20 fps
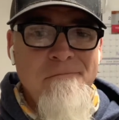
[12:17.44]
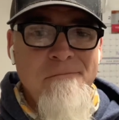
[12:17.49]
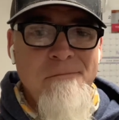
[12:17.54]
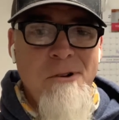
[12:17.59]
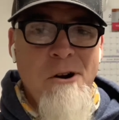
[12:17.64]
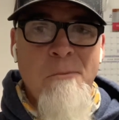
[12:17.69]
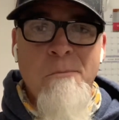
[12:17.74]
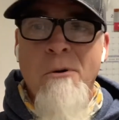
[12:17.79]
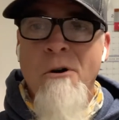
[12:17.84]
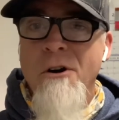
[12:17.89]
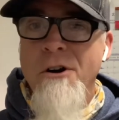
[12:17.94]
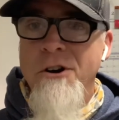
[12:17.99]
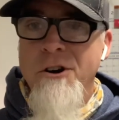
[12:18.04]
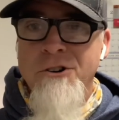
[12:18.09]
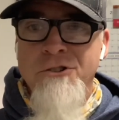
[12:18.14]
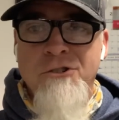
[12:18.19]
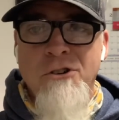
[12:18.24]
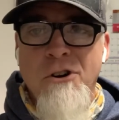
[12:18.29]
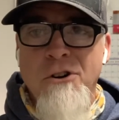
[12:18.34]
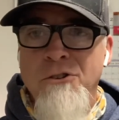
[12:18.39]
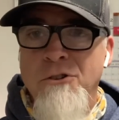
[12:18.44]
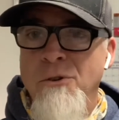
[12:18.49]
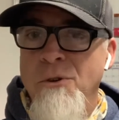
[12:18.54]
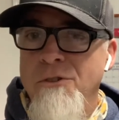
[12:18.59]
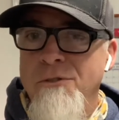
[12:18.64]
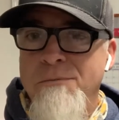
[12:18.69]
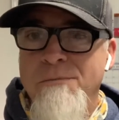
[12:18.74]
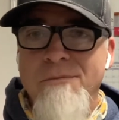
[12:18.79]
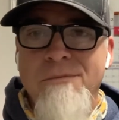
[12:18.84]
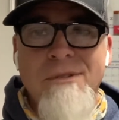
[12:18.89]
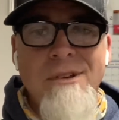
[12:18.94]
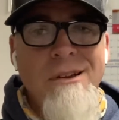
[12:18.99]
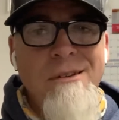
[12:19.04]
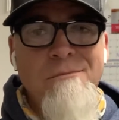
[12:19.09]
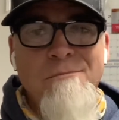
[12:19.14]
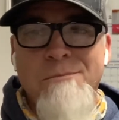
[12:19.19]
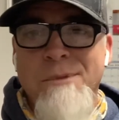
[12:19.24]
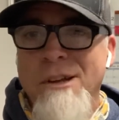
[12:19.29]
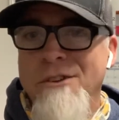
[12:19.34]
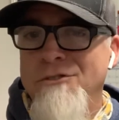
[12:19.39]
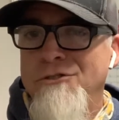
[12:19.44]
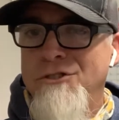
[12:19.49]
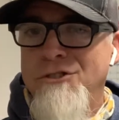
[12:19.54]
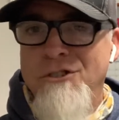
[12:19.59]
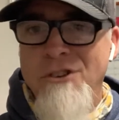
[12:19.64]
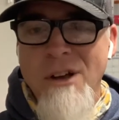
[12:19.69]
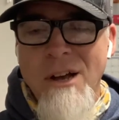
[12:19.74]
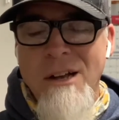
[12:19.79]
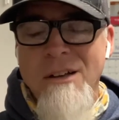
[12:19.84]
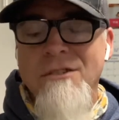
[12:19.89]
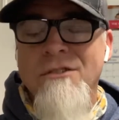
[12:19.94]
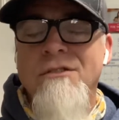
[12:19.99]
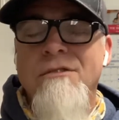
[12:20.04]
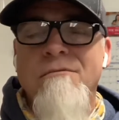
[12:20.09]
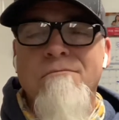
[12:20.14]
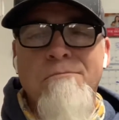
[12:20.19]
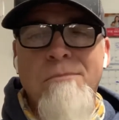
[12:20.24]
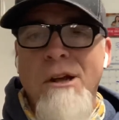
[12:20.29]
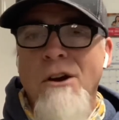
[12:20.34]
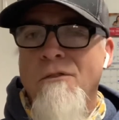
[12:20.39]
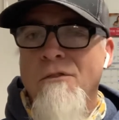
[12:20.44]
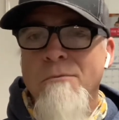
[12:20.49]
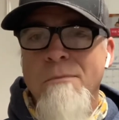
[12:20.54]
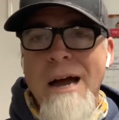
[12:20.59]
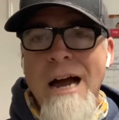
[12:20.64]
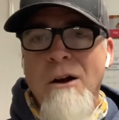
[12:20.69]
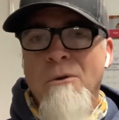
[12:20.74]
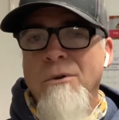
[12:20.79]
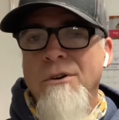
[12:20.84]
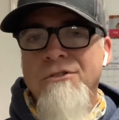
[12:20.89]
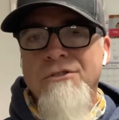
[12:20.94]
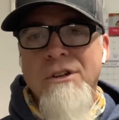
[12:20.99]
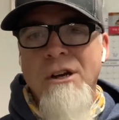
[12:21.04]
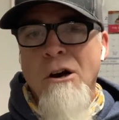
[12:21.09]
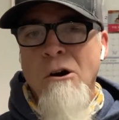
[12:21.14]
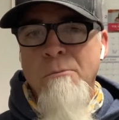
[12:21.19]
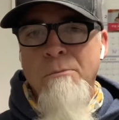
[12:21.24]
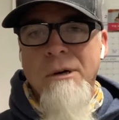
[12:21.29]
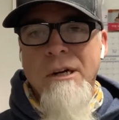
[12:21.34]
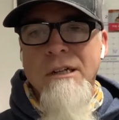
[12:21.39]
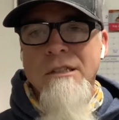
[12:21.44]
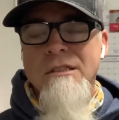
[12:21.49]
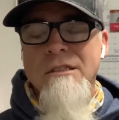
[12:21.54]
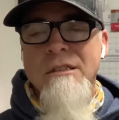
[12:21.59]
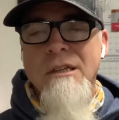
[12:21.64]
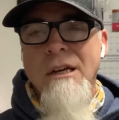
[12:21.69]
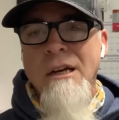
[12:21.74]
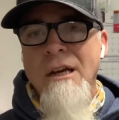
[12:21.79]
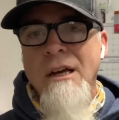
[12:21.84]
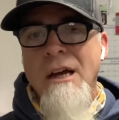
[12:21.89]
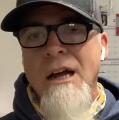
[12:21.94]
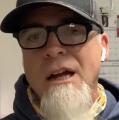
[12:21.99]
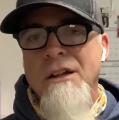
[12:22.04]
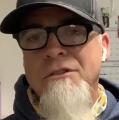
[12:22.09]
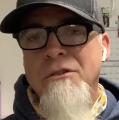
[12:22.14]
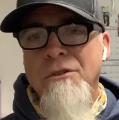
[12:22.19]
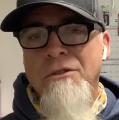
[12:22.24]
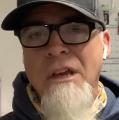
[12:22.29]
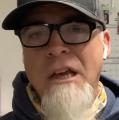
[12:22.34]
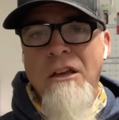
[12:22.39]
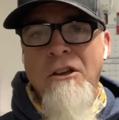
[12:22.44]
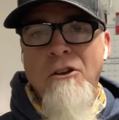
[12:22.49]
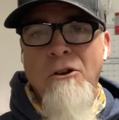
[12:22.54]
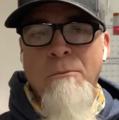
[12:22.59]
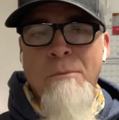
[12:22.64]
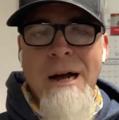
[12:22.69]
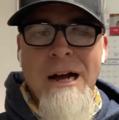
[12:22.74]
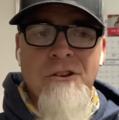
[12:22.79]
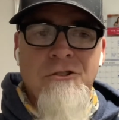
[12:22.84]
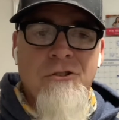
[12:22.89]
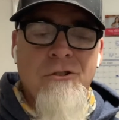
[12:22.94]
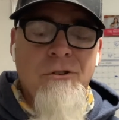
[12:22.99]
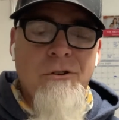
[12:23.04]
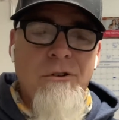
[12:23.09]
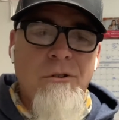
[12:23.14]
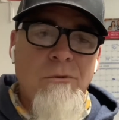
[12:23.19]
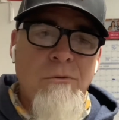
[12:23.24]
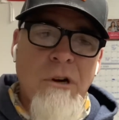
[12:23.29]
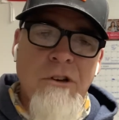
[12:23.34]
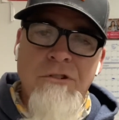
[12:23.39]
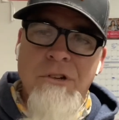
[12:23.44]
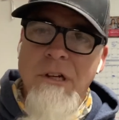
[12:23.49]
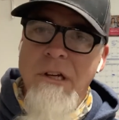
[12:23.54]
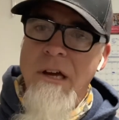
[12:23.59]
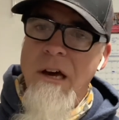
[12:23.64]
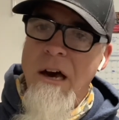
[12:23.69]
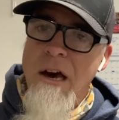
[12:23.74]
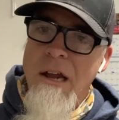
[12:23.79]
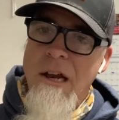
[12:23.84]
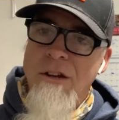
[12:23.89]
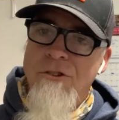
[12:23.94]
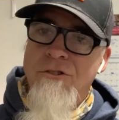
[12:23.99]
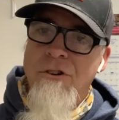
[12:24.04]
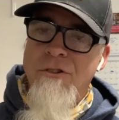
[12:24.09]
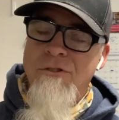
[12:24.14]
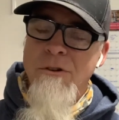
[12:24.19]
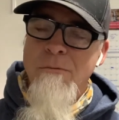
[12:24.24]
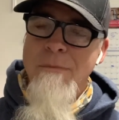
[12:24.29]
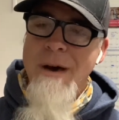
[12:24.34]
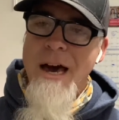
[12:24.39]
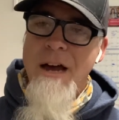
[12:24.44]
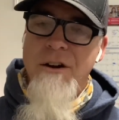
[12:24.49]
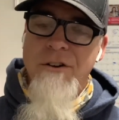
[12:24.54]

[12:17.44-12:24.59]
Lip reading: partner church, who has been over backwards to help us. And so thank you to Pastor Rusty Gunn at Church That Matters